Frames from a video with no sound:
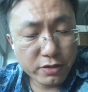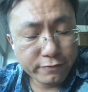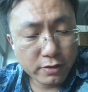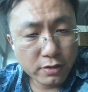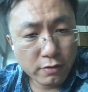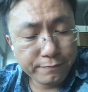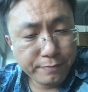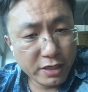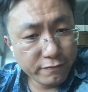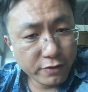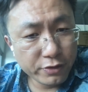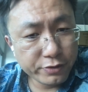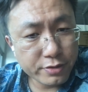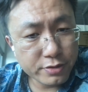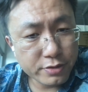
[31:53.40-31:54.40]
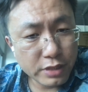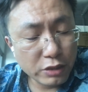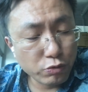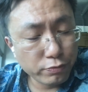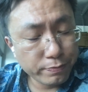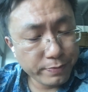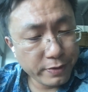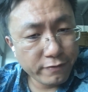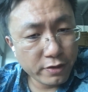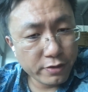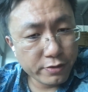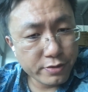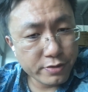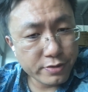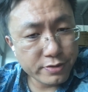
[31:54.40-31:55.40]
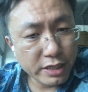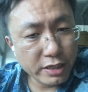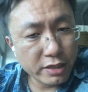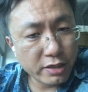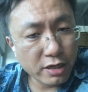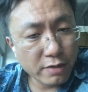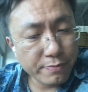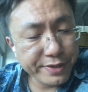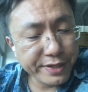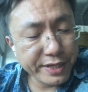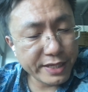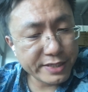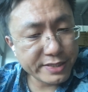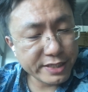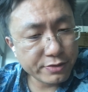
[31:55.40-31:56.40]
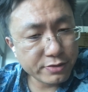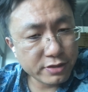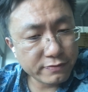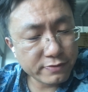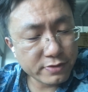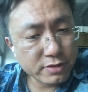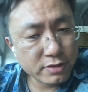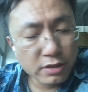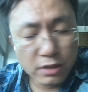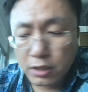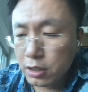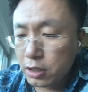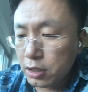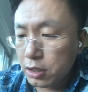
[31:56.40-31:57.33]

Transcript: of course we did a number of businesses in Indonesia, and we sold one beginning in